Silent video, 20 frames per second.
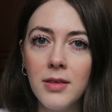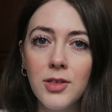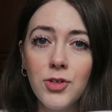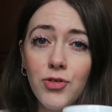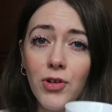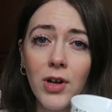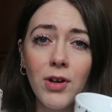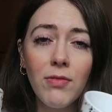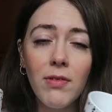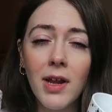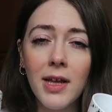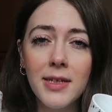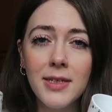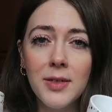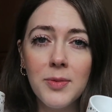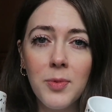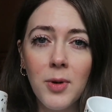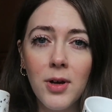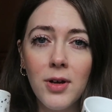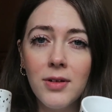The drink
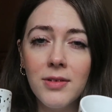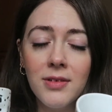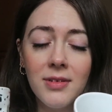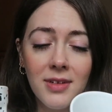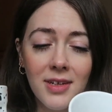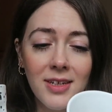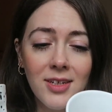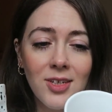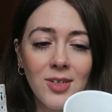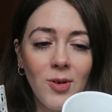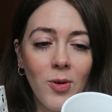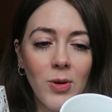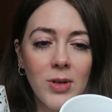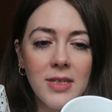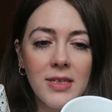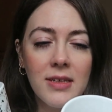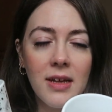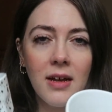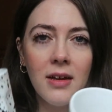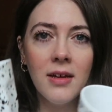related world is your
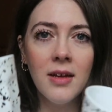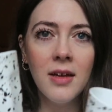oyster.